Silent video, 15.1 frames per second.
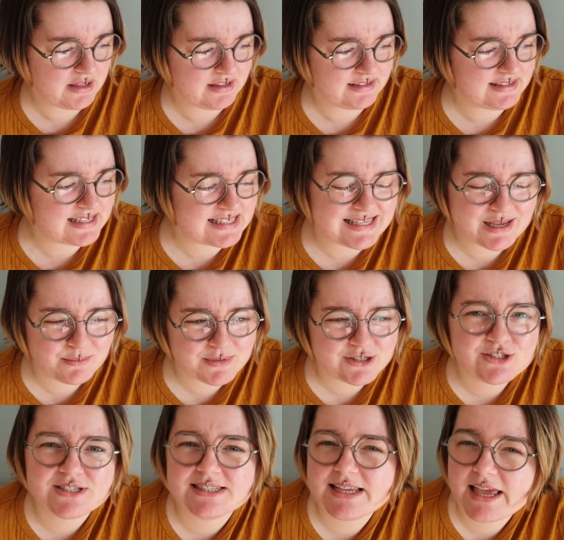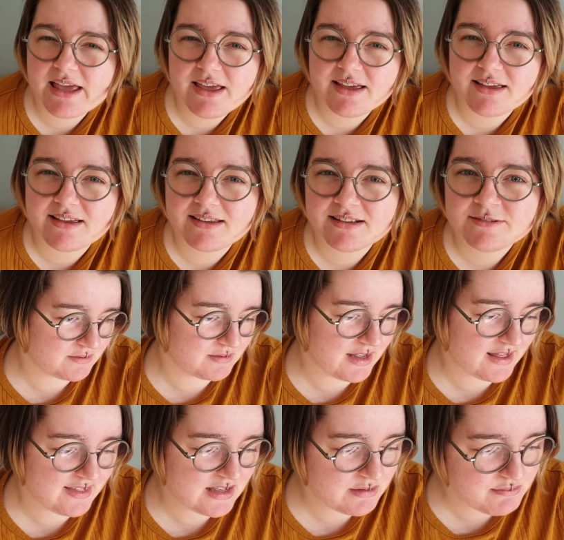this image is here. I
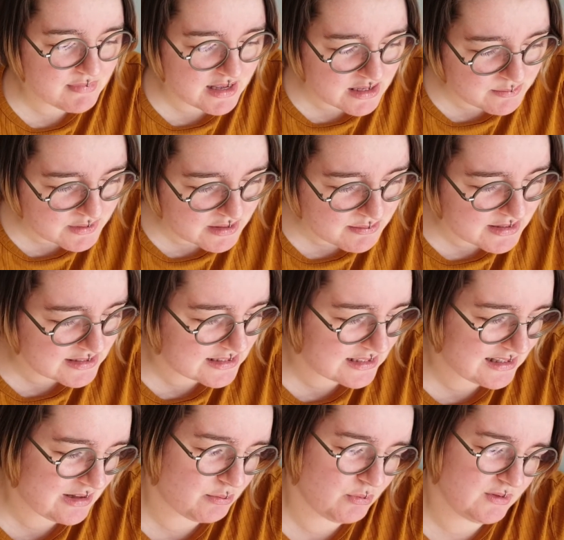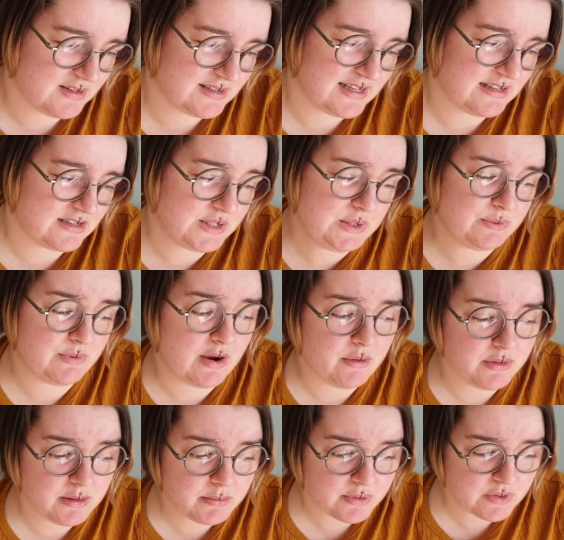think maybe it makes a little more sense throughout
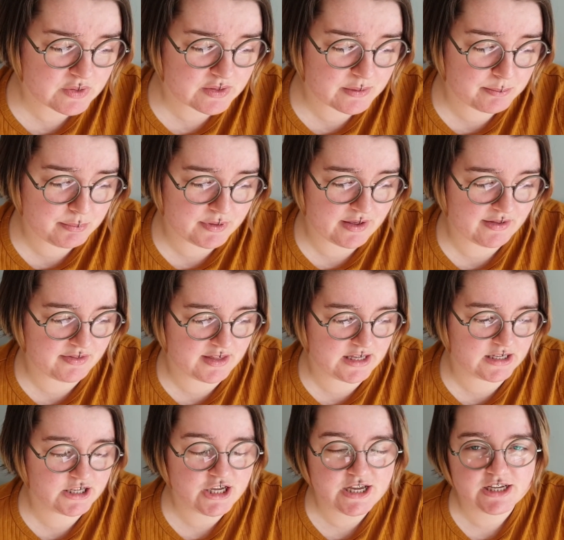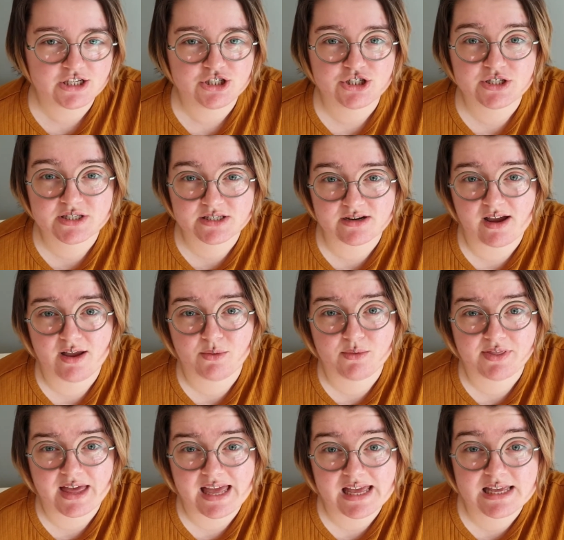the book, but I think just starting with
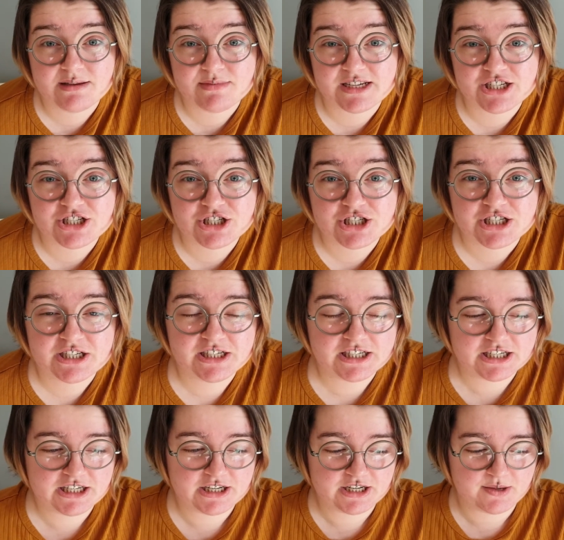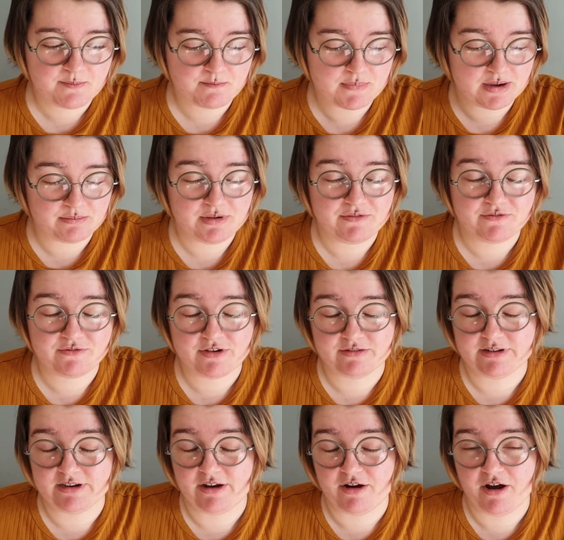that image made me
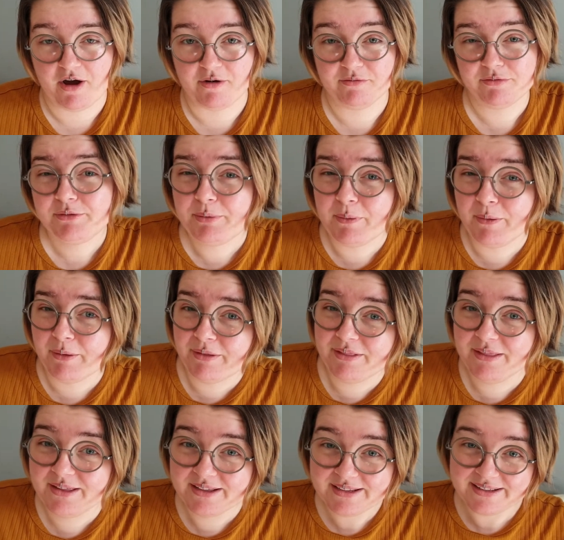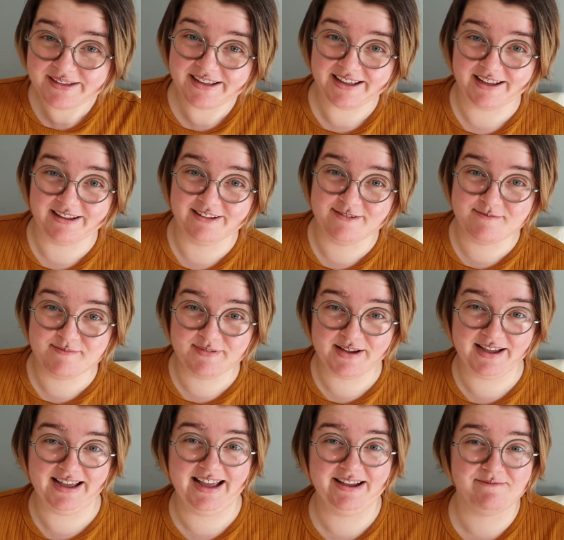very uncomfortable.
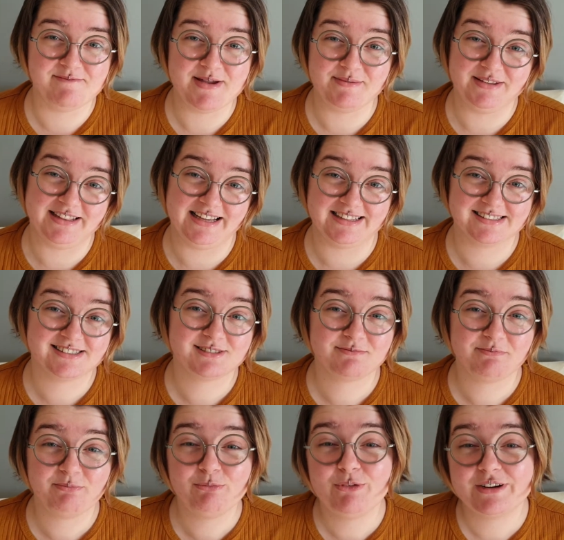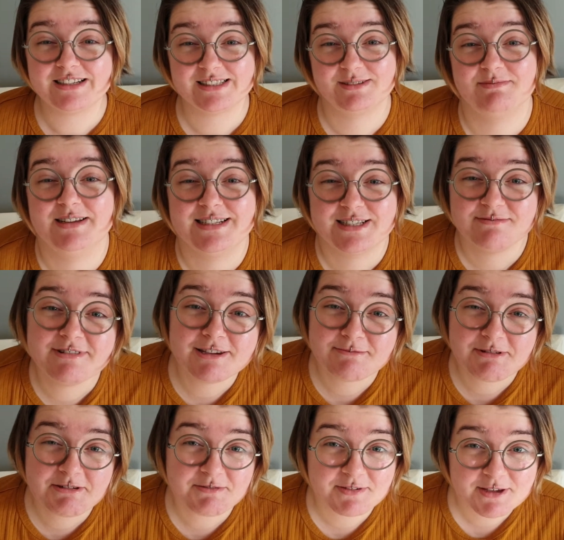And maybe that's what it's meant to make
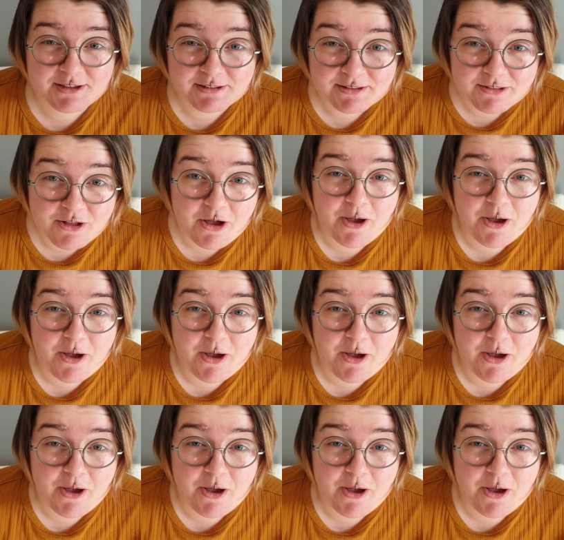me feel,